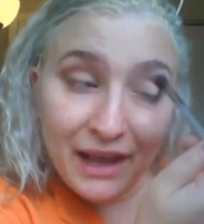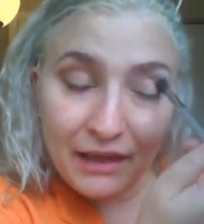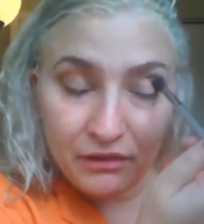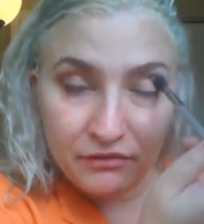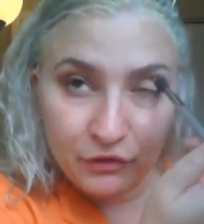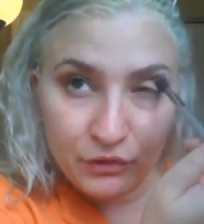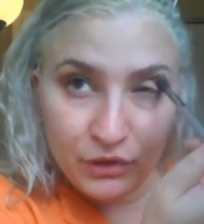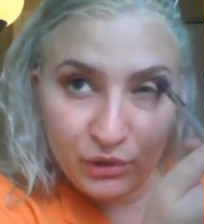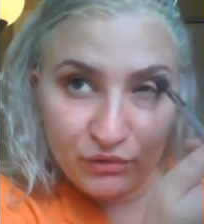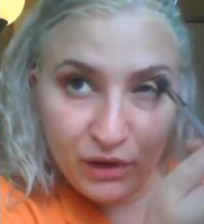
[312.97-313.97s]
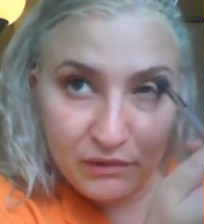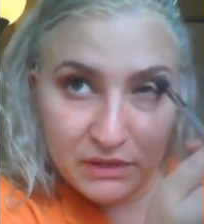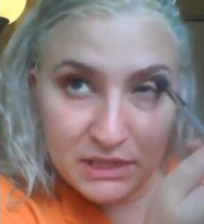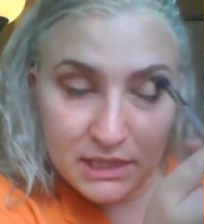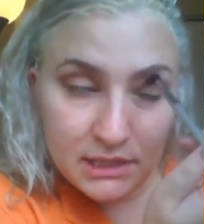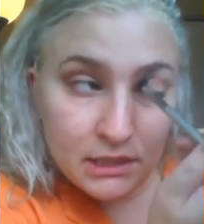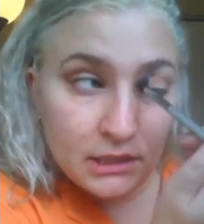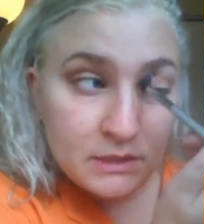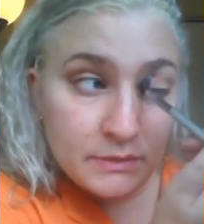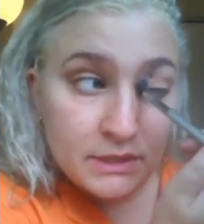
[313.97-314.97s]
I love food though for every season,
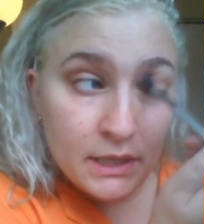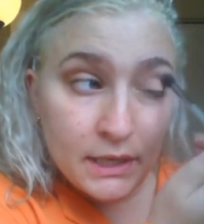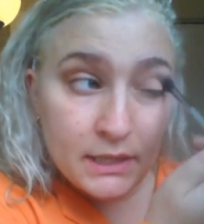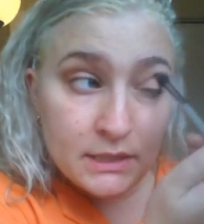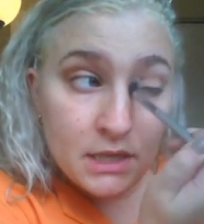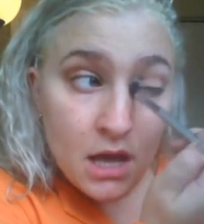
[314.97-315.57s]
let's be serious.